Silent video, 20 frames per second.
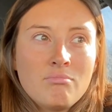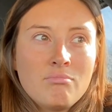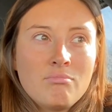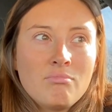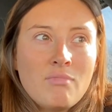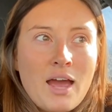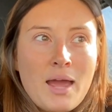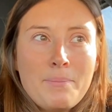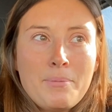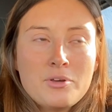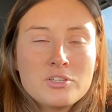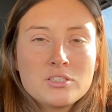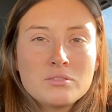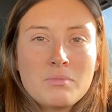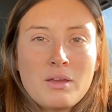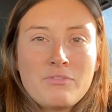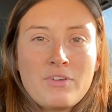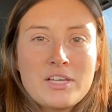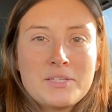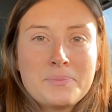I post on
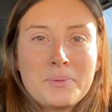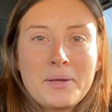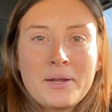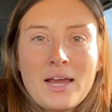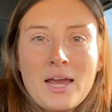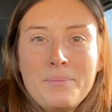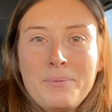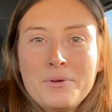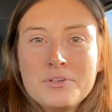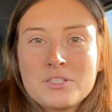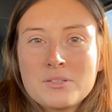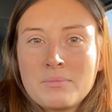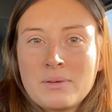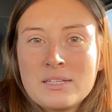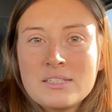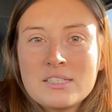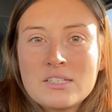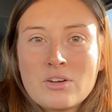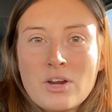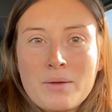my Facebook, I post on my
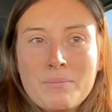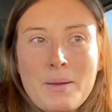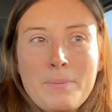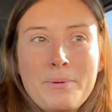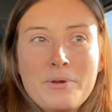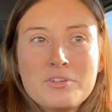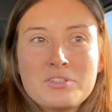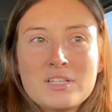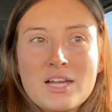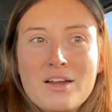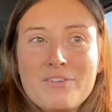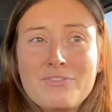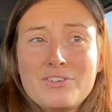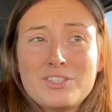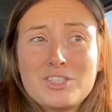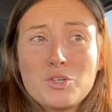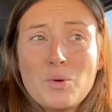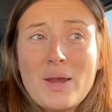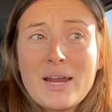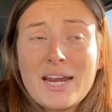Instagram, I post stuff.
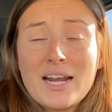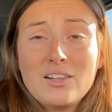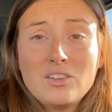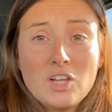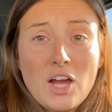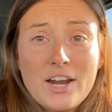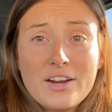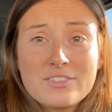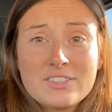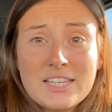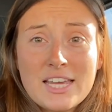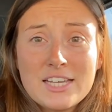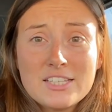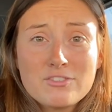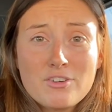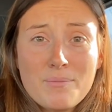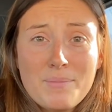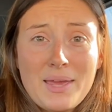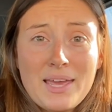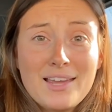Do I get a lot of sales
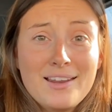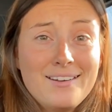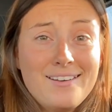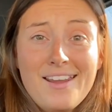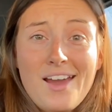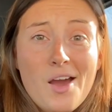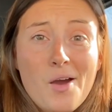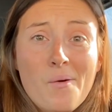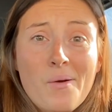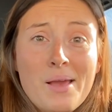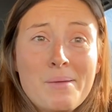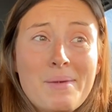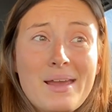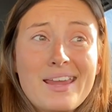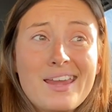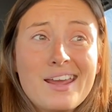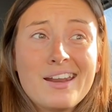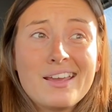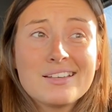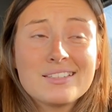from it? No. Am I
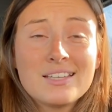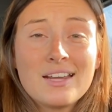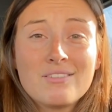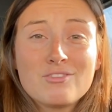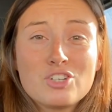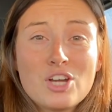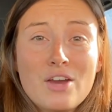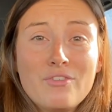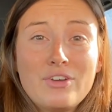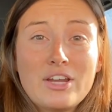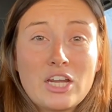getting a ton of traffic?